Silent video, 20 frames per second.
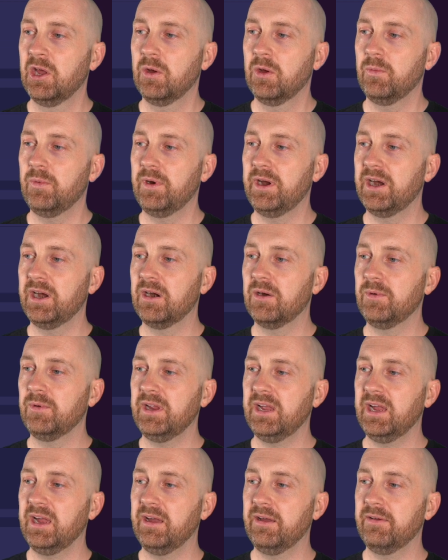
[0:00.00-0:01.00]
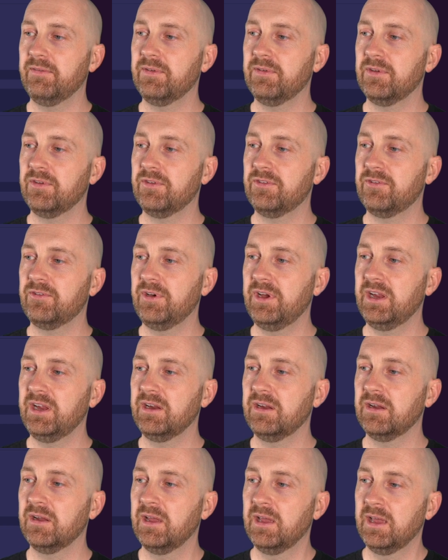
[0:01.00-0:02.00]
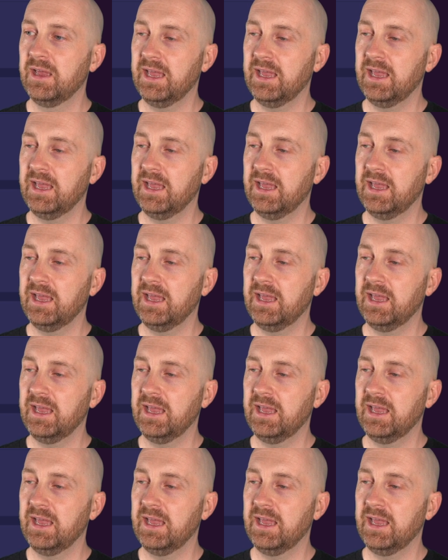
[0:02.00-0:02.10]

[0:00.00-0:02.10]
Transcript: where we have string